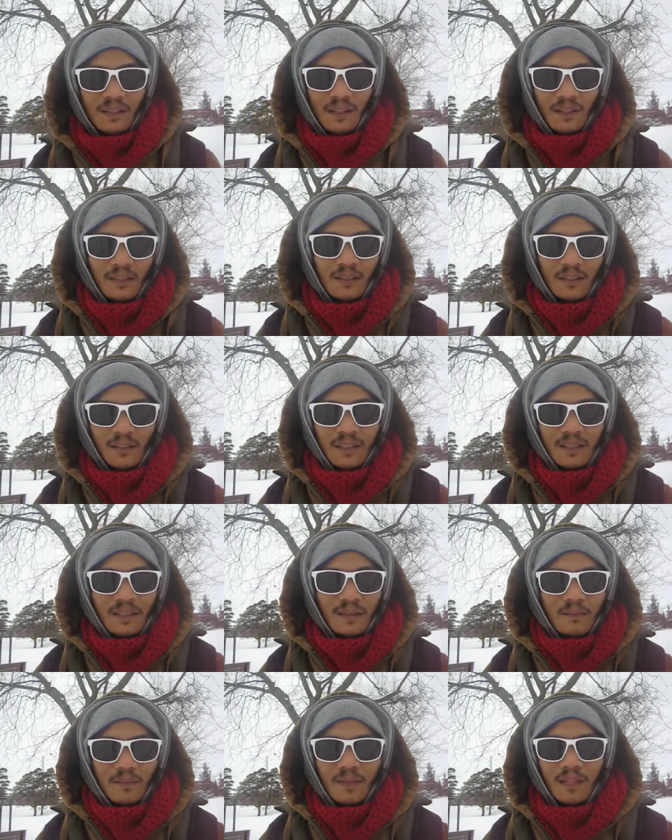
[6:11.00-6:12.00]
are doing the
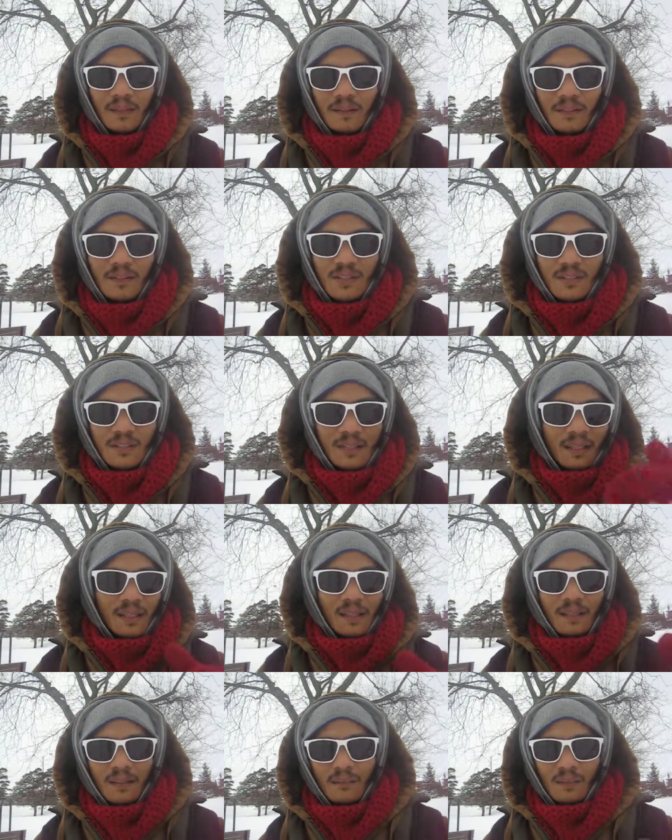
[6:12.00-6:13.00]
same thing. We're just
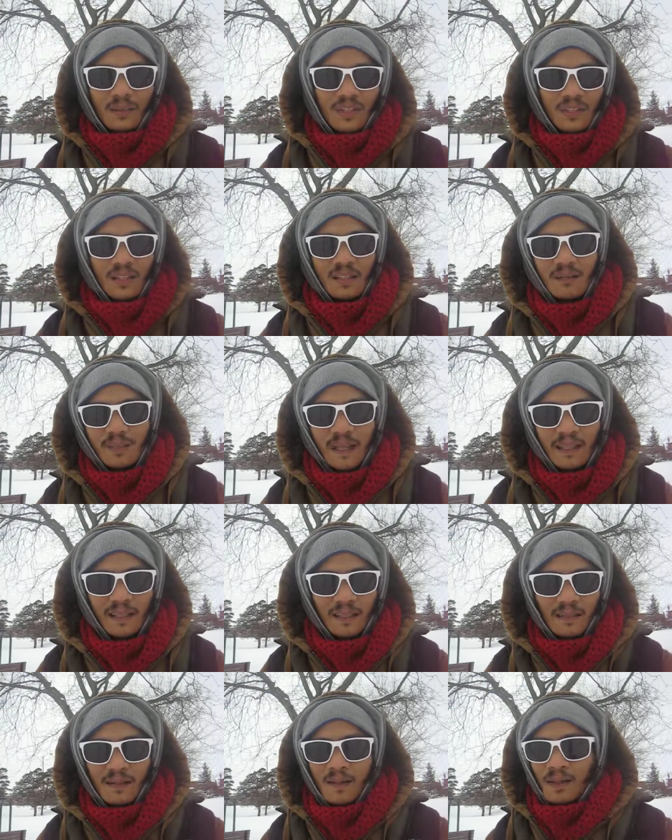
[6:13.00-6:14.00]

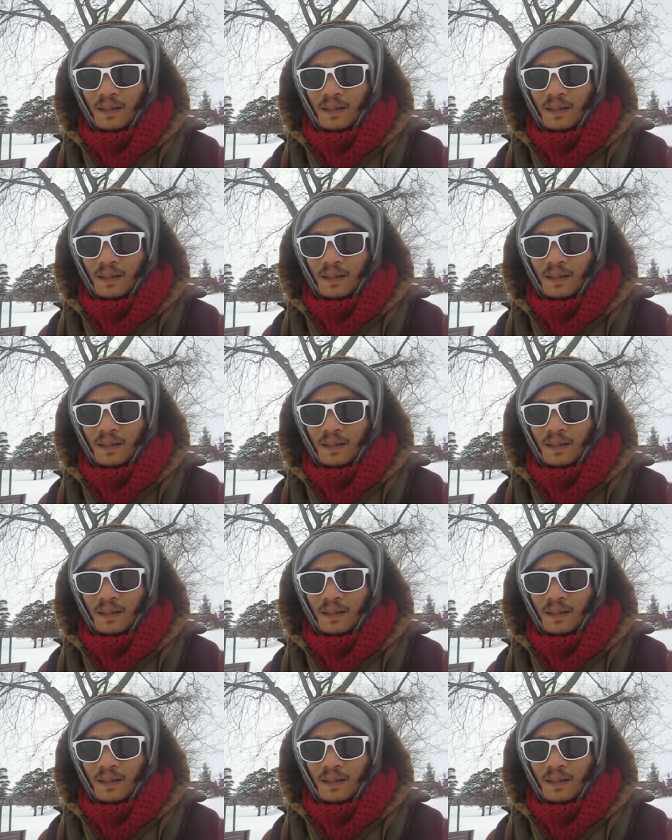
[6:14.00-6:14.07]
expanding.